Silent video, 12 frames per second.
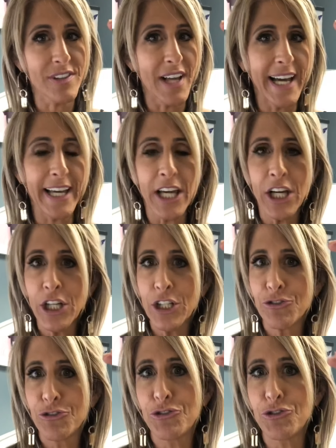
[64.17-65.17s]
like
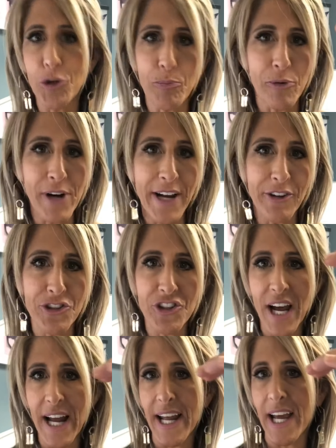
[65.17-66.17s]
super
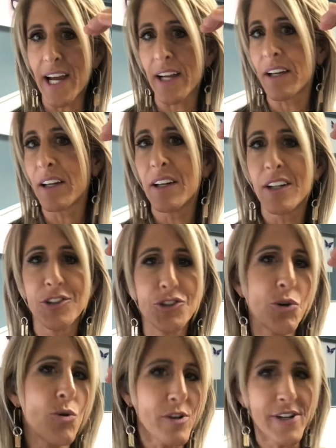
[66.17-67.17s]
energetic,
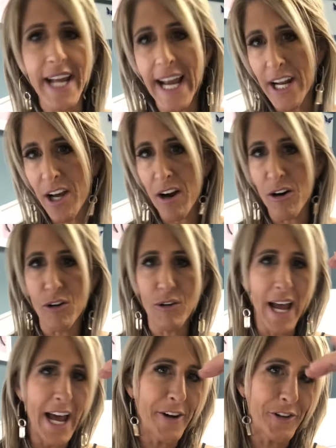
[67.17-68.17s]
tornado
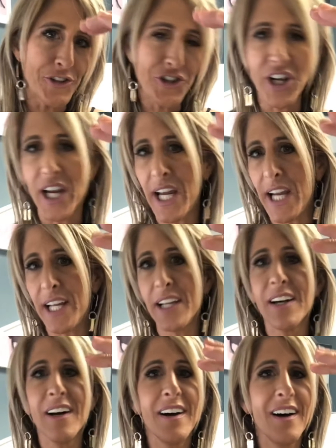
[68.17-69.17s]
energy,
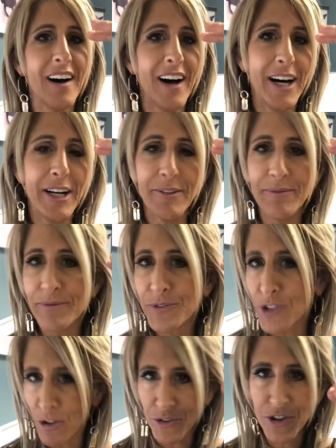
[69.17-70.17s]
um,
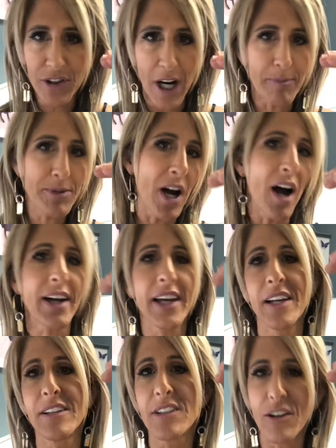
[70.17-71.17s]
don't stop
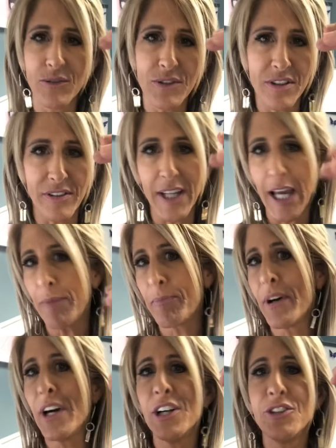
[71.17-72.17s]
talking, don't sleep
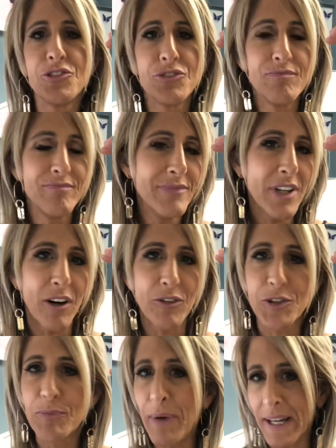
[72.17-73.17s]
you know,
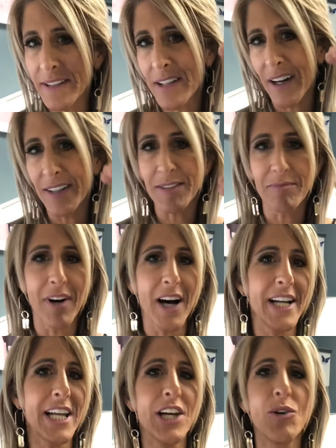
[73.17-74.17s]
spend tons of
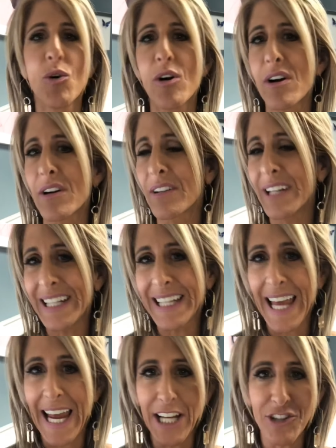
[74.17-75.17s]
money or
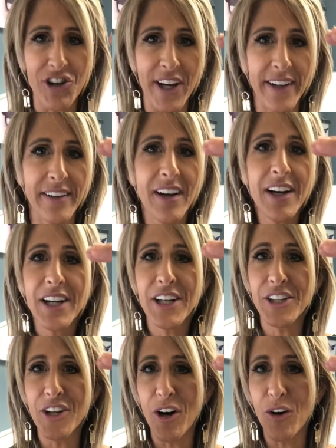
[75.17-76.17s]
engage in,
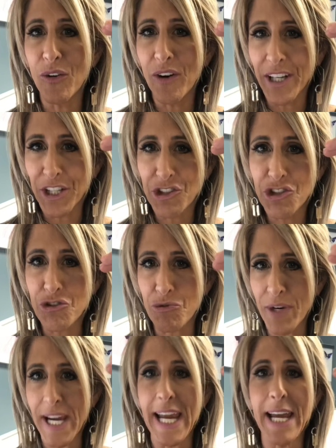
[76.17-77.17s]
you know,
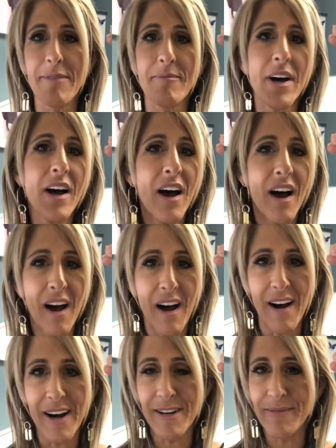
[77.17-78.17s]
extreme
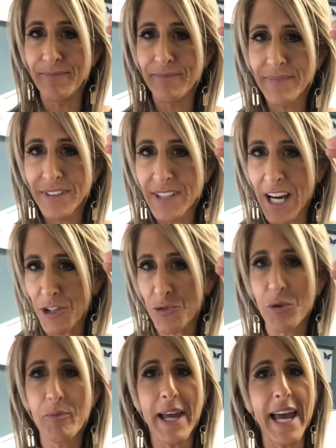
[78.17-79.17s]
um,
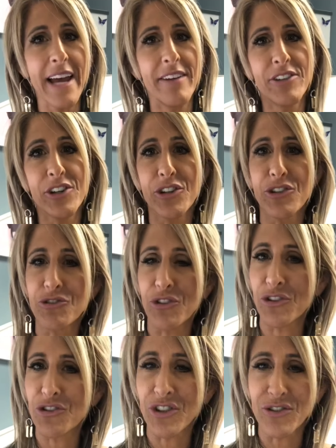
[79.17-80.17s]
sexual behaviors
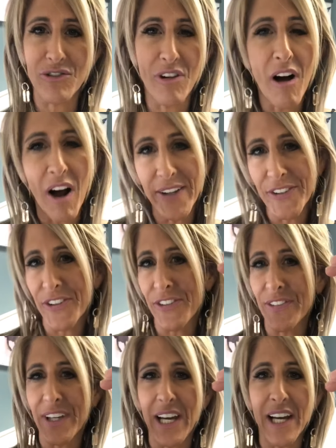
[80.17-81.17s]
or just
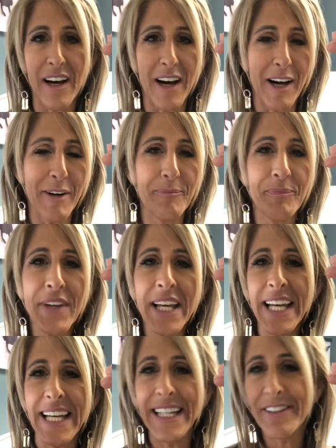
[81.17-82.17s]
constantly um,
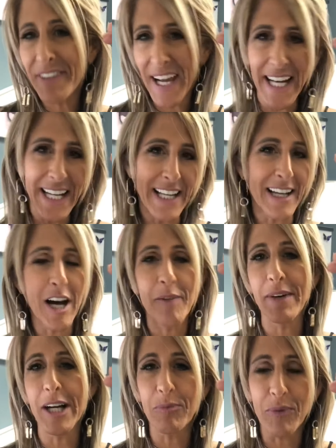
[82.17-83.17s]
innovating and
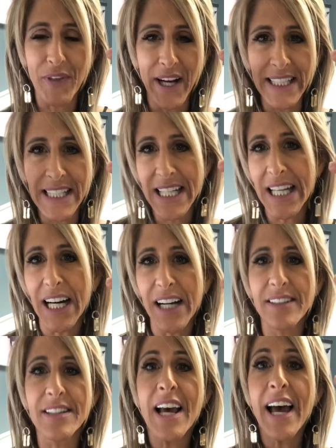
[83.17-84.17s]
coming up with
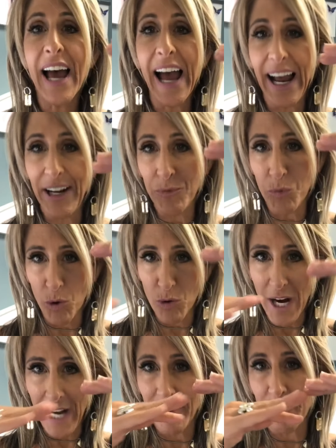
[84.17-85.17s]
ideas and will
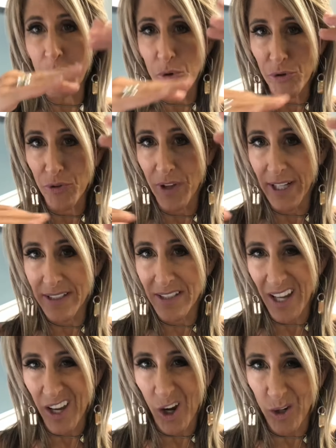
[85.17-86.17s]
kind of borderline
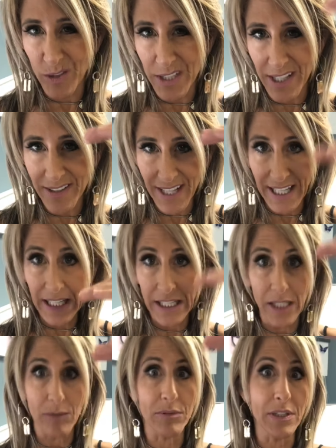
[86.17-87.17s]
psychosis. They get
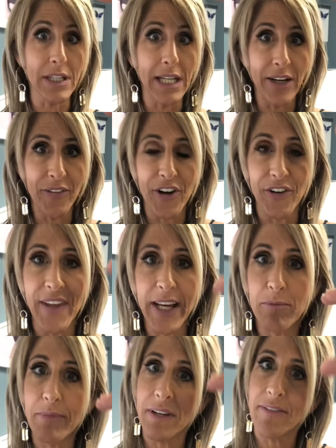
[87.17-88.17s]
like really out there and they
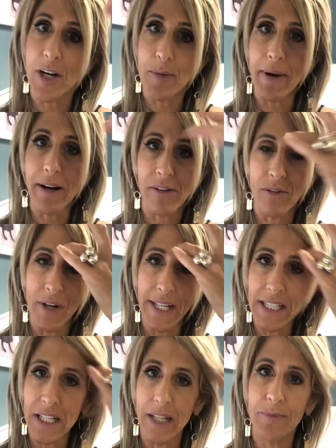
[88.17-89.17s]
can be very paranoid
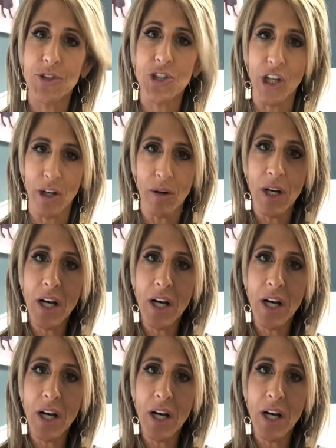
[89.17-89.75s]
at times too.